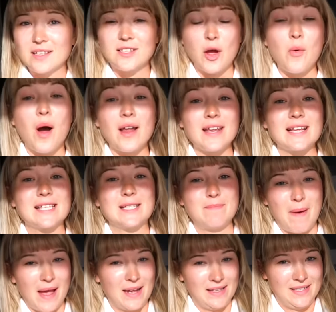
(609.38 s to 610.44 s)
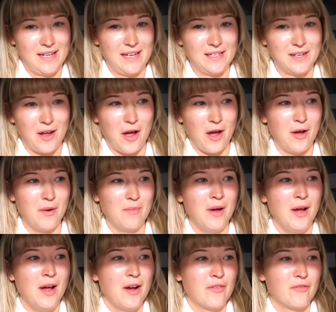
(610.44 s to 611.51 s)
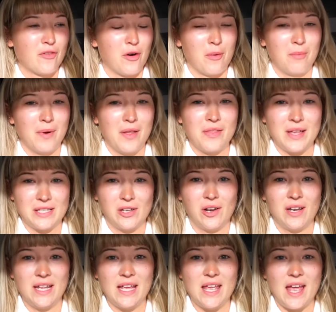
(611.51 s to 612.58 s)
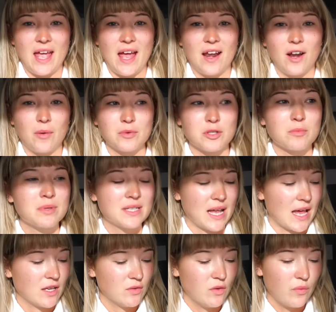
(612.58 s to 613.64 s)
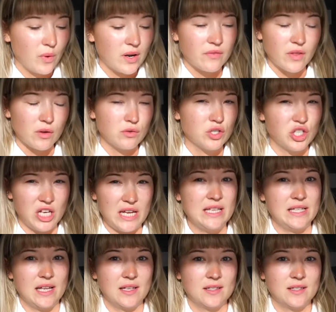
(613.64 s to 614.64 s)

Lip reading: So unexpected from Thessaloniki, and I was obsessed with one of those cheeses.